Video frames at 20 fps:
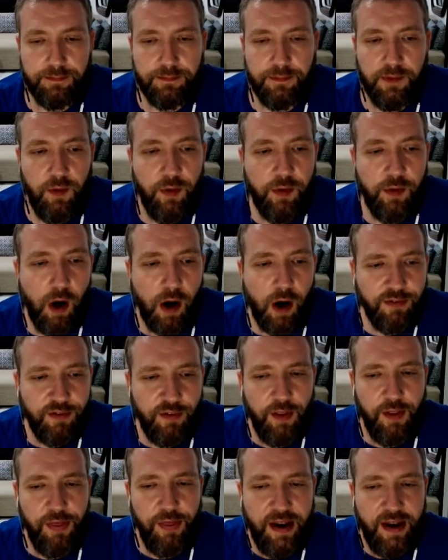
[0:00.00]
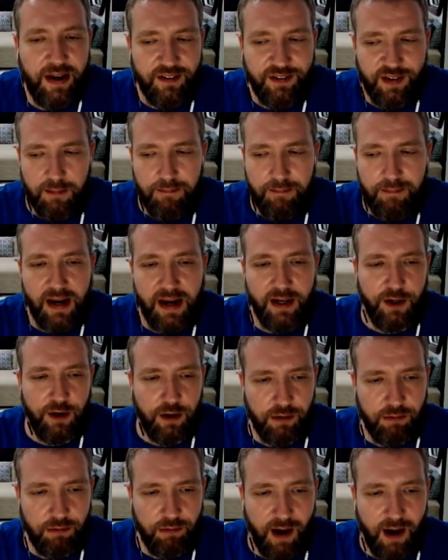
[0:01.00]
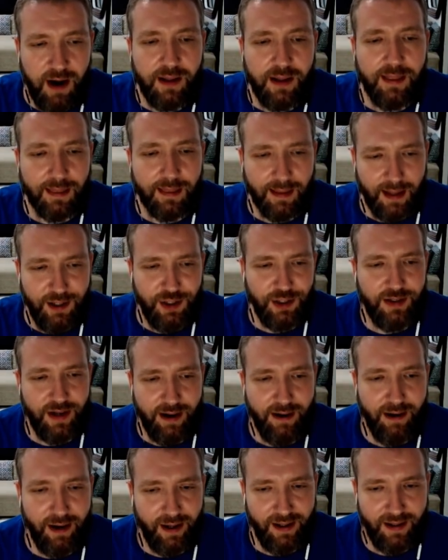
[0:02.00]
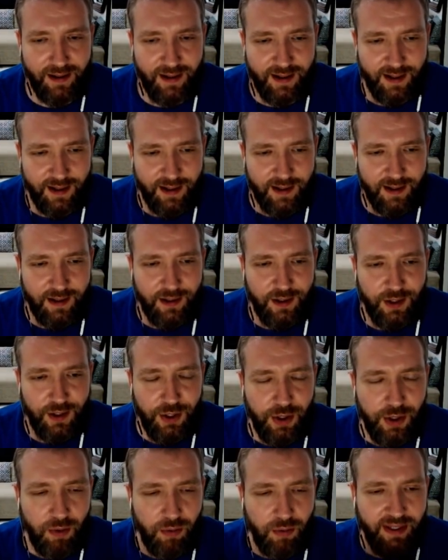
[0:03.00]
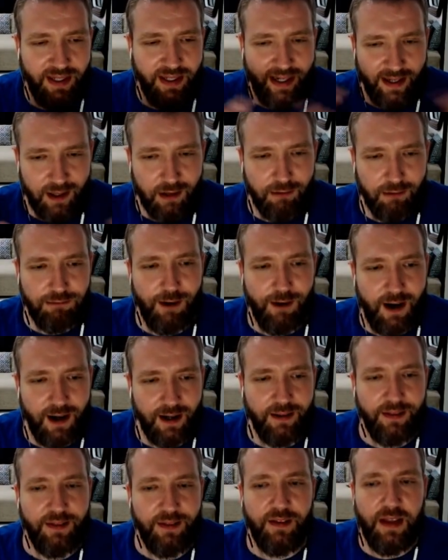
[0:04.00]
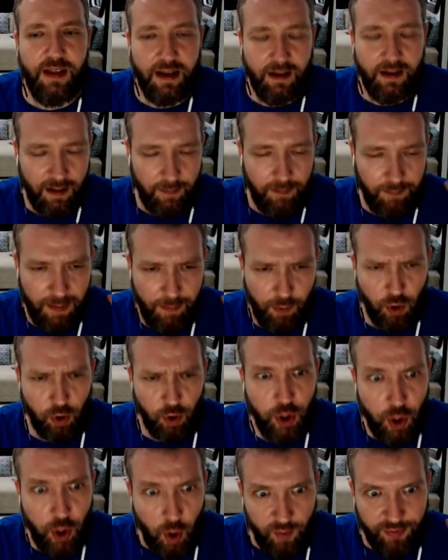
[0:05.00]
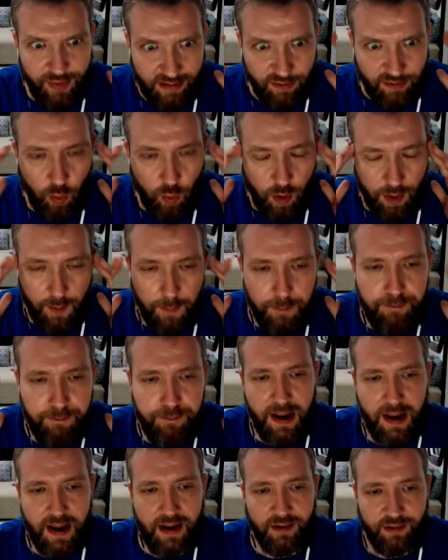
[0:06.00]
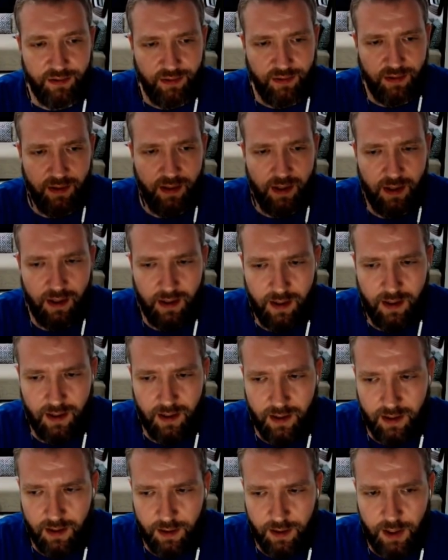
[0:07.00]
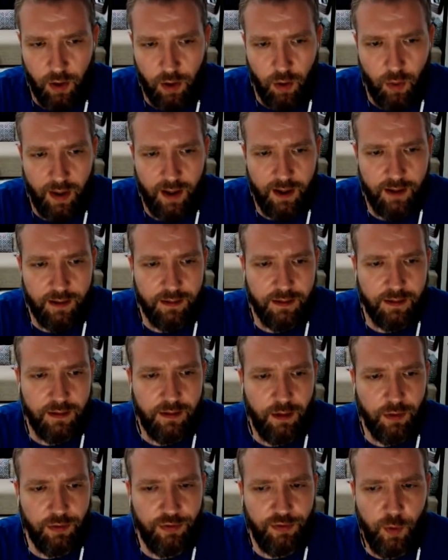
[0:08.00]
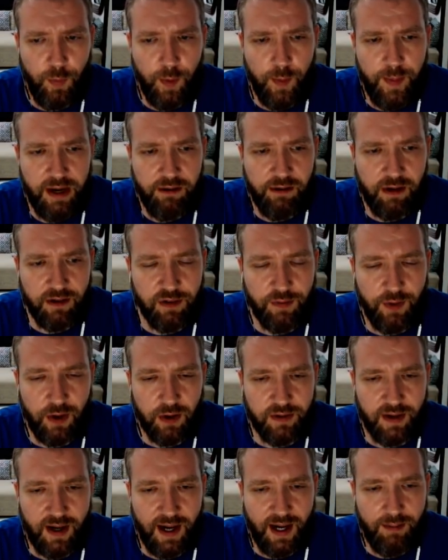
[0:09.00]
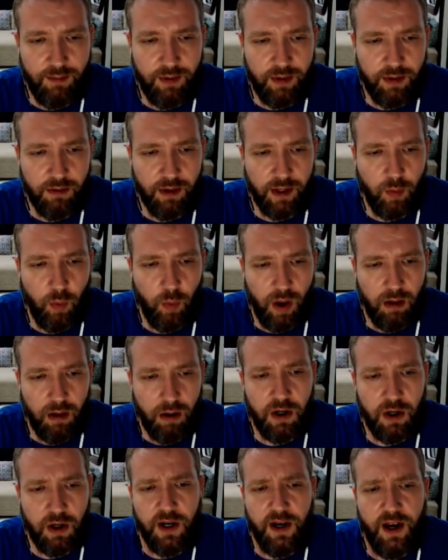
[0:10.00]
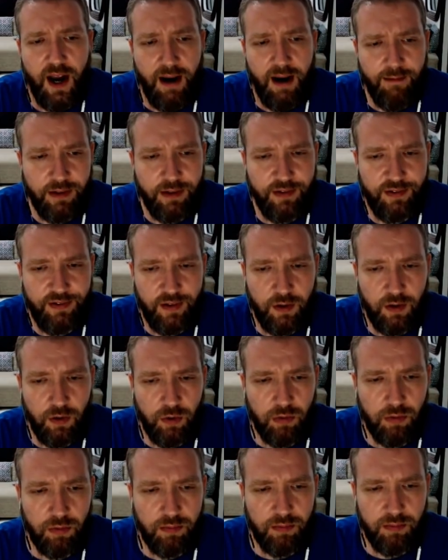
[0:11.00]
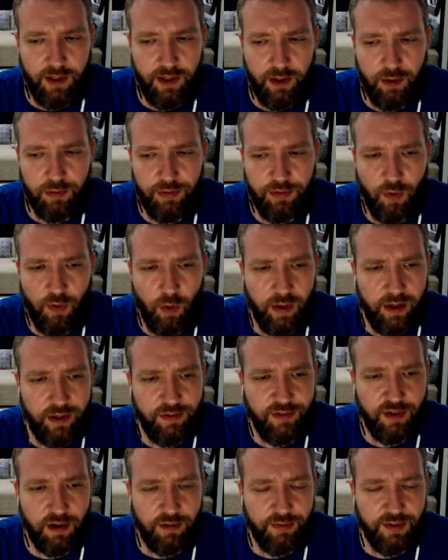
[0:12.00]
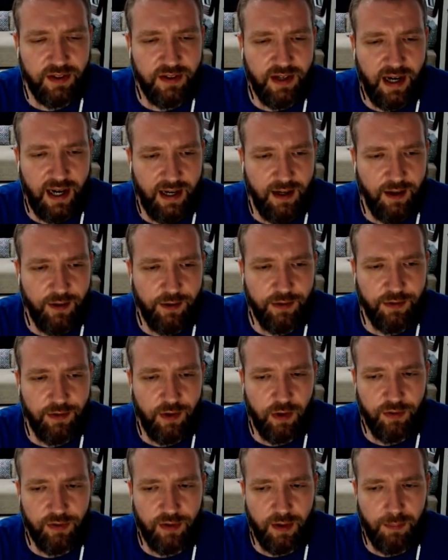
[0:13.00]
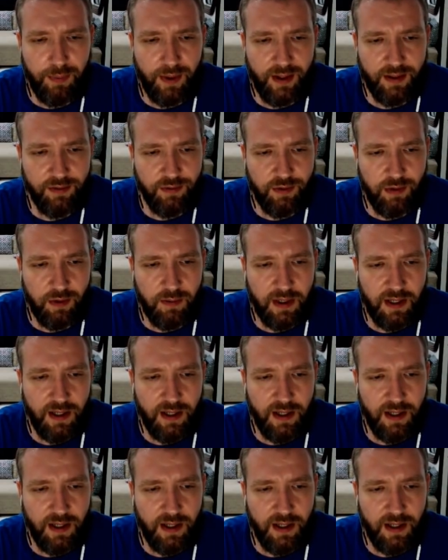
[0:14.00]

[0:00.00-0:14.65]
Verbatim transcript: As they're also the things that make your run legendary. It does. You don't you don't run that that people go. You know what? That's one of the best. You know, uh, you know, Superman runs of all time, and then you're like, well, every single you know story is self-contained, and there's no subplots to it.